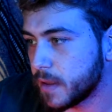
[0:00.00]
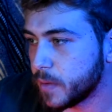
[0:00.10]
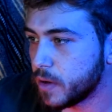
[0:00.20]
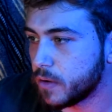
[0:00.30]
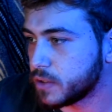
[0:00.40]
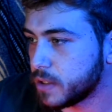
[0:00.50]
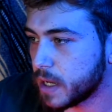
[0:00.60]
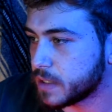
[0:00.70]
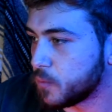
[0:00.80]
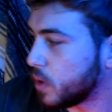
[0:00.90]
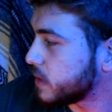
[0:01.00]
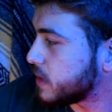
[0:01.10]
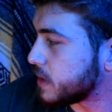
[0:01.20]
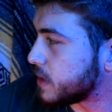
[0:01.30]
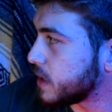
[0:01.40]
let me know what you guys want
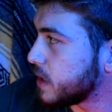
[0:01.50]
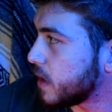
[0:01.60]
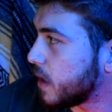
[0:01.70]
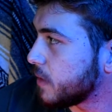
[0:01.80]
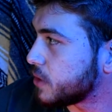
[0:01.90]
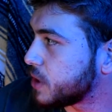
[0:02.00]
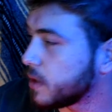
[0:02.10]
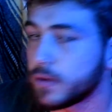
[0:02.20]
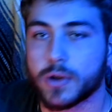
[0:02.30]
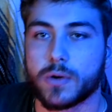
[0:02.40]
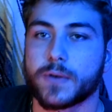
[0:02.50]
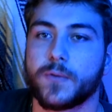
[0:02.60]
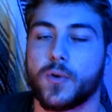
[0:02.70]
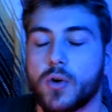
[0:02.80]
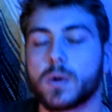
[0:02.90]
to see on the channel going
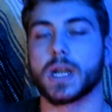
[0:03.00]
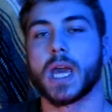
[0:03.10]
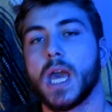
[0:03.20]
forward.